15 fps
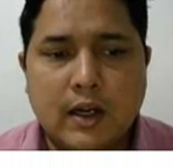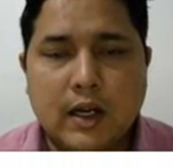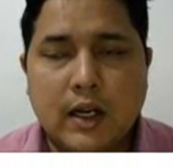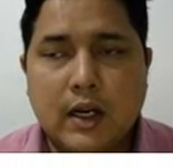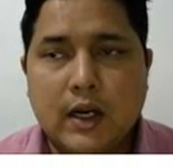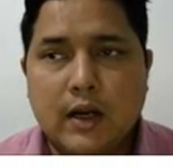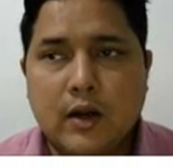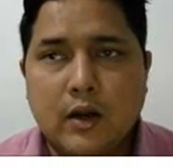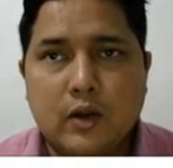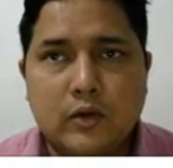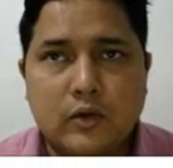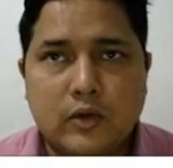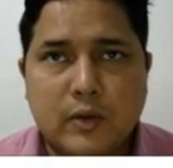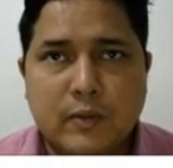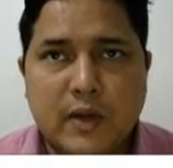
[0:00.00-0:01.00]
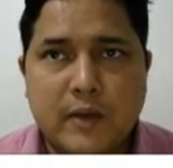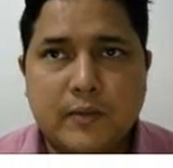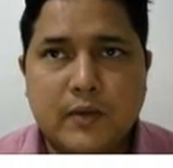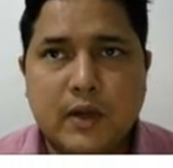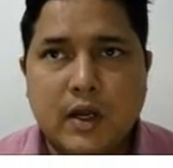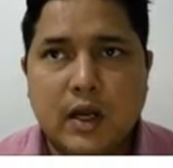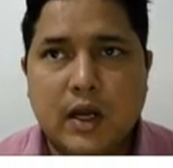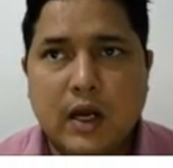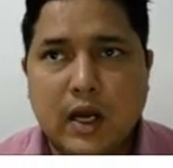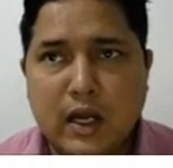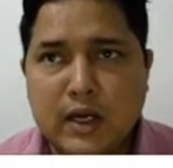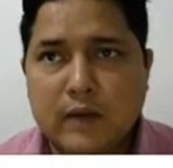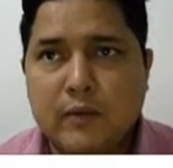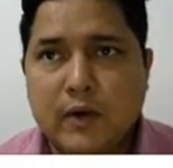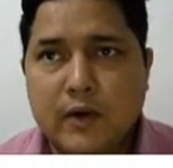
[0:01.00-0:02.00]
And also sometimes
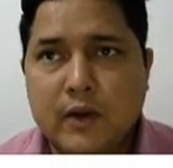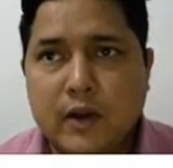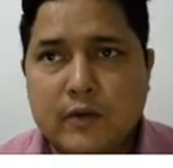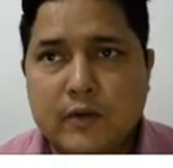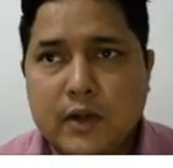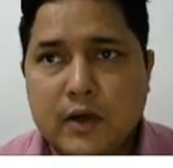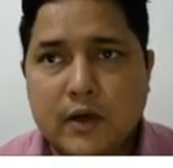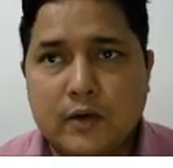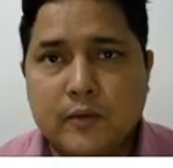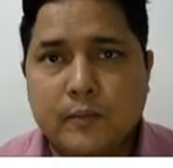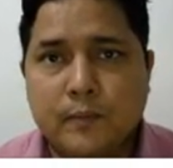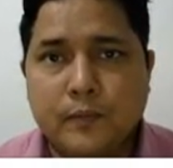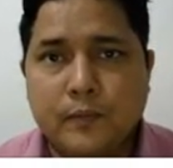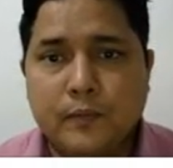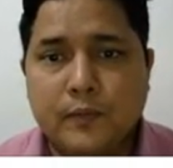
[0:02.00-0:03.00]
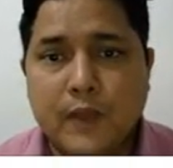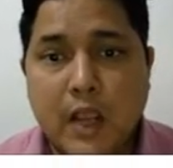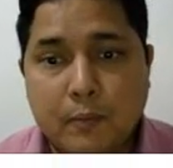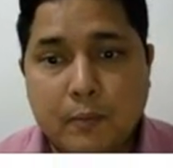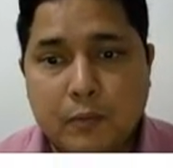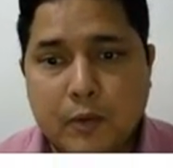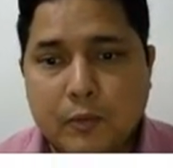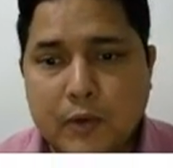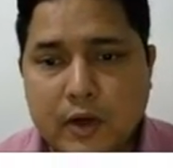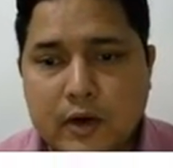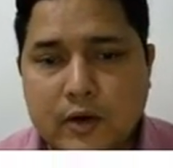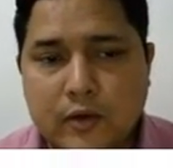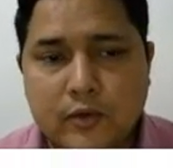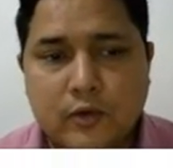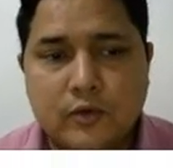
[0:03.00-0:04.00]
unavailability of the
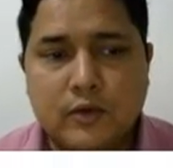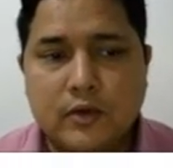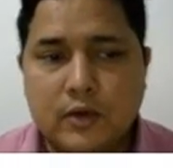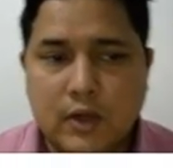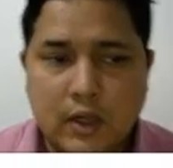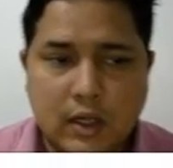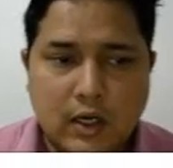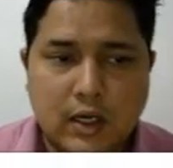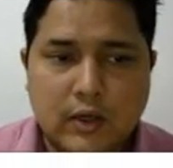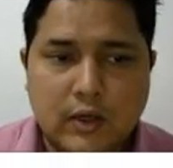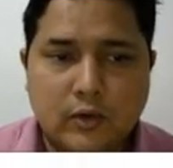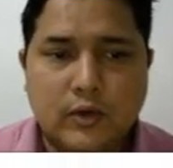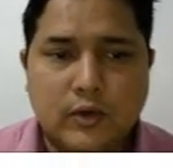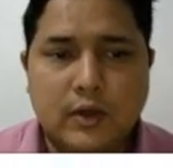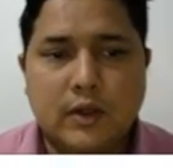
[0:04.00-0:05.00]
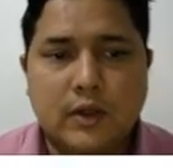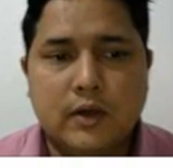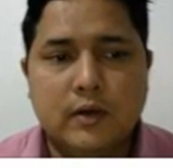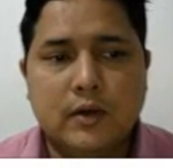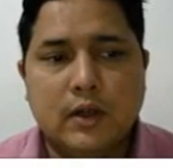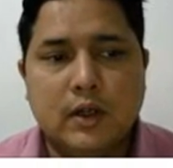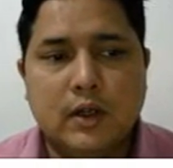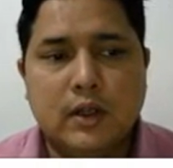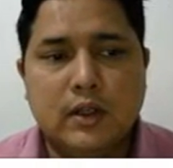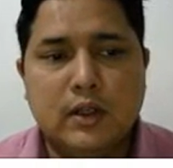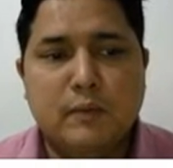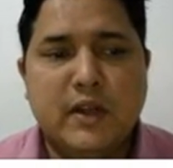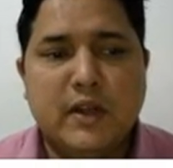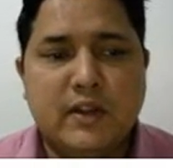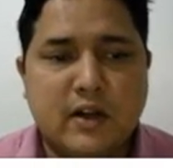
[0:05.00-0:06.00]
appropriate resources, like you see here.
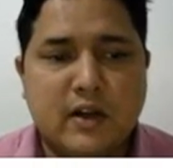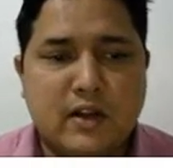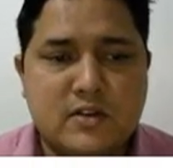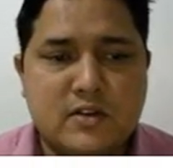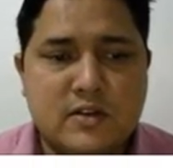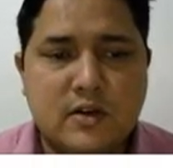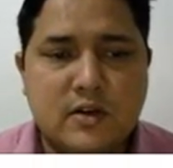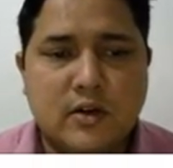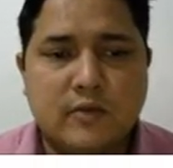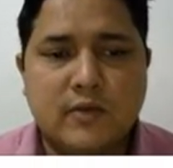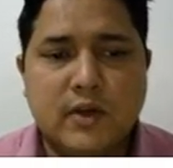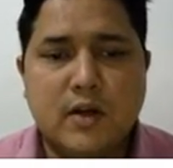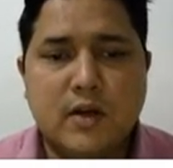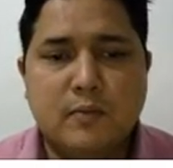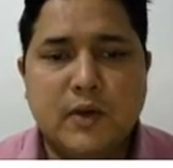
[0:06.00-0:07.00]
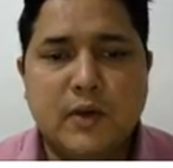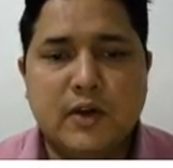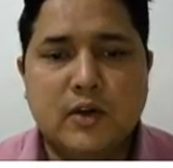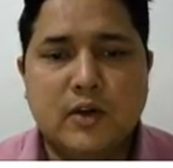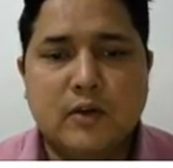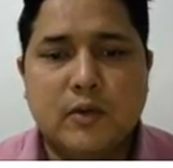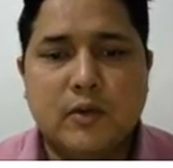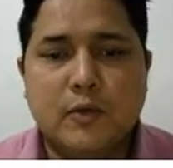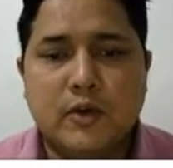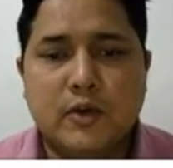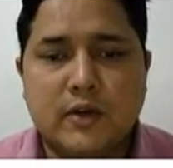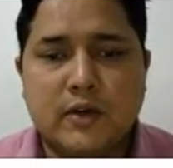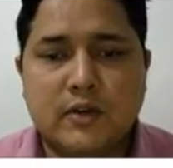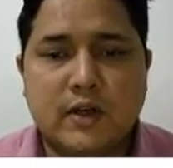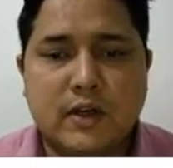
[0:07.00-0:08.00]
The major constraint of the completion of the
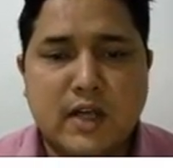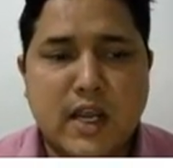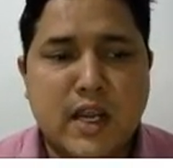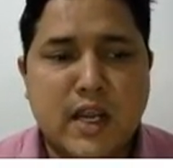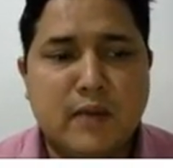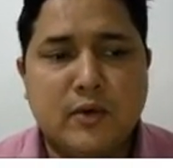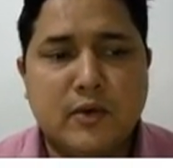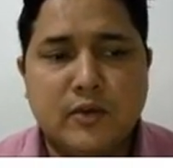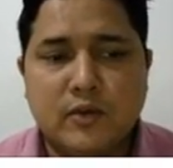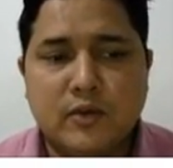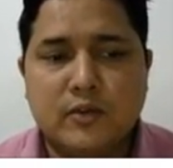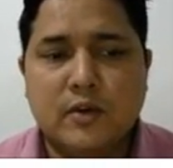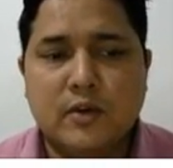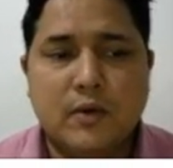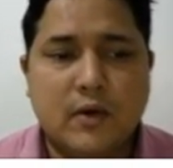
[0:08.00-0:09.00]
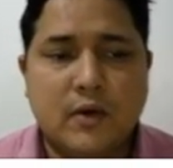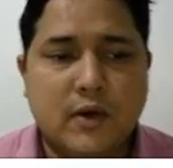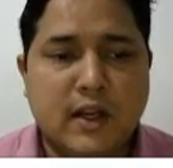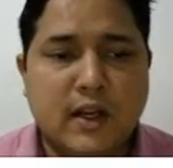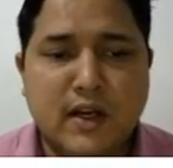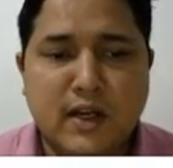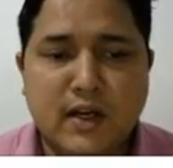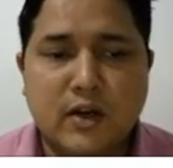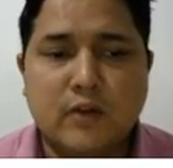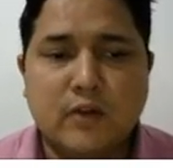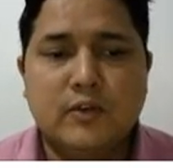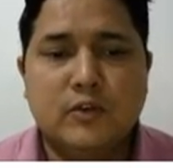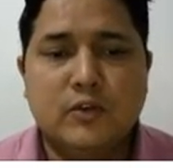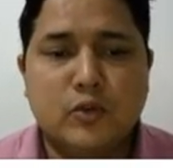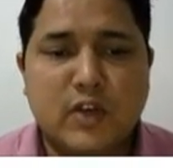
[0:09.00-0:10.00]
projects are time, resources, ability, and need
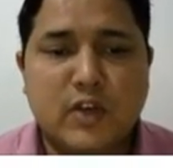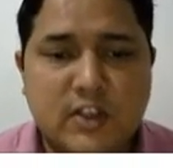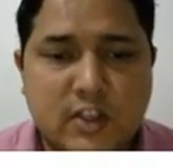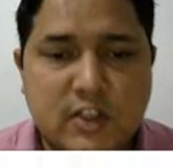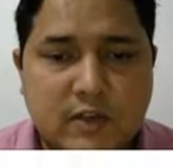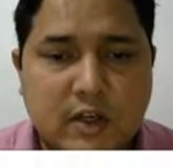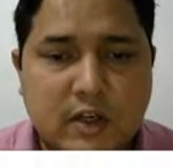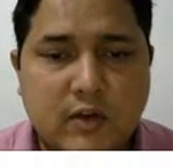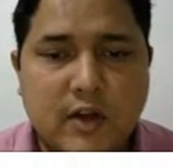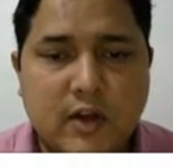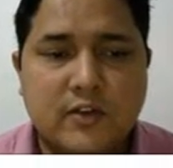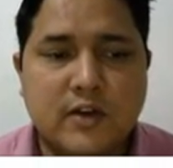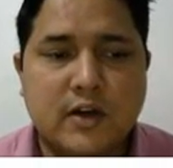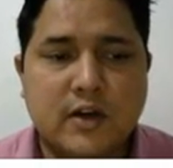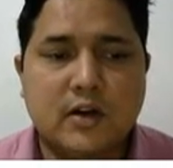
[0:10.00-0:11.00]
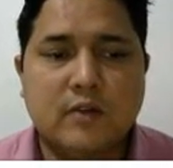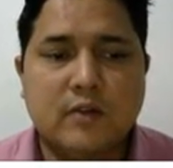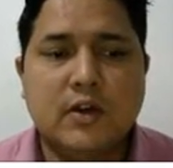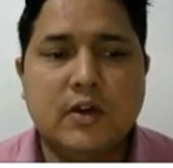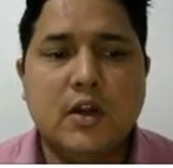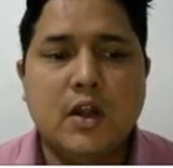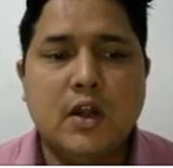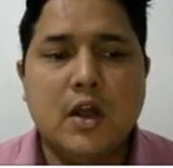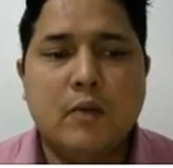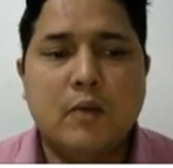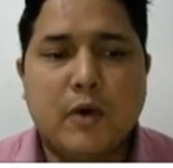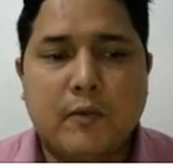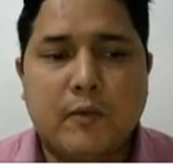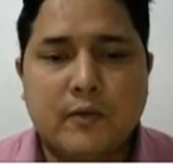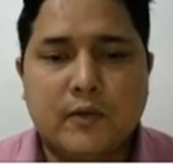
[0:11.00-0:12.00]
of to achieve the required standard of the
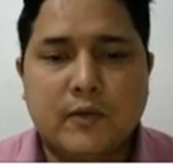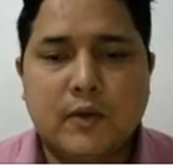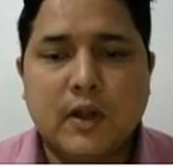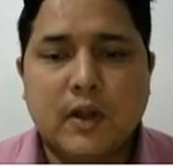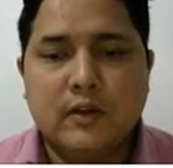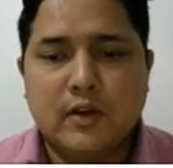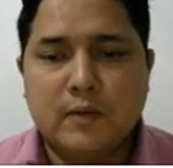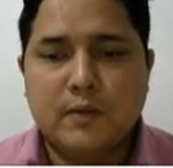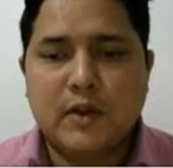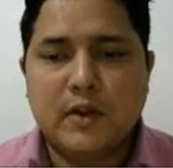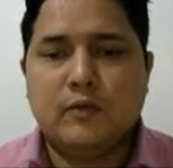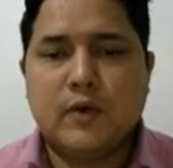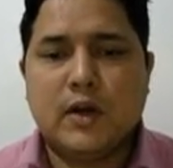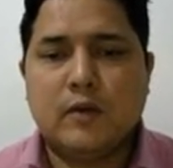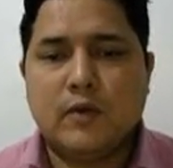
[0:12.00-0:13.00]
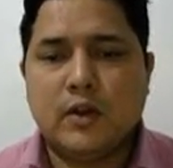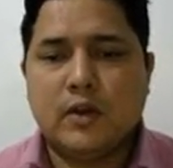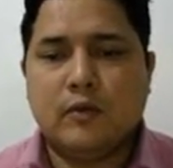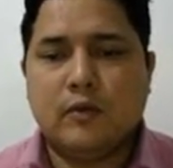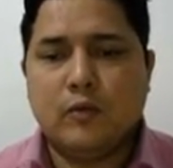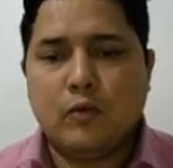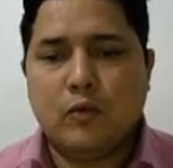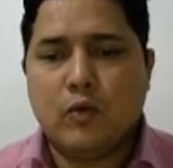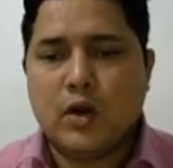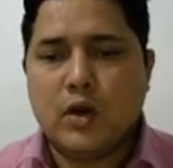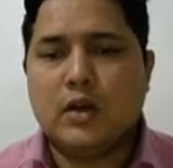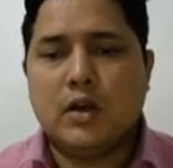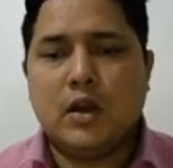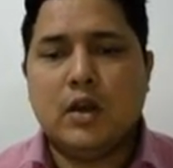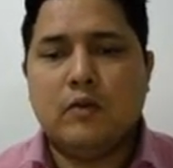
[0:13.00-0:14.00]
performance. Sometimes whatever
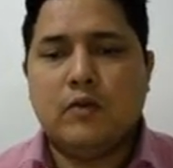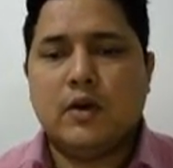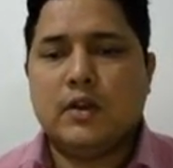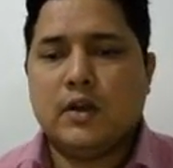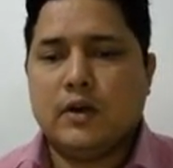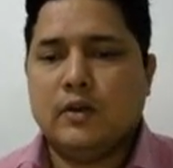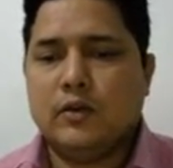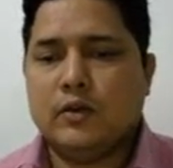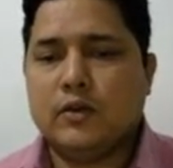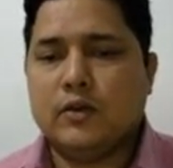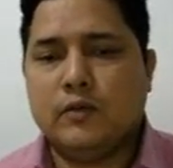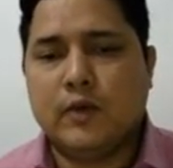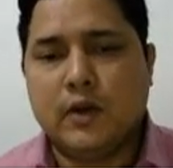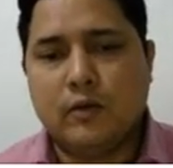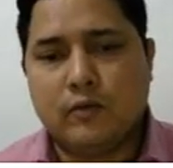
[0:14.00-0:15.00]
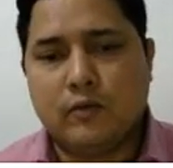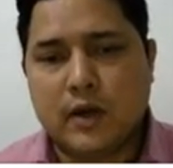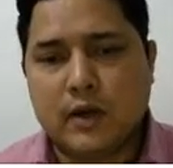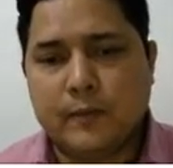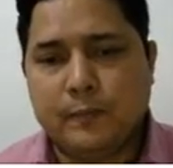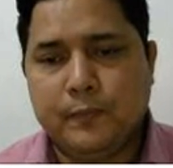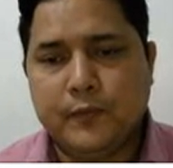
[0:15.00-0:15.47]
the resources we require,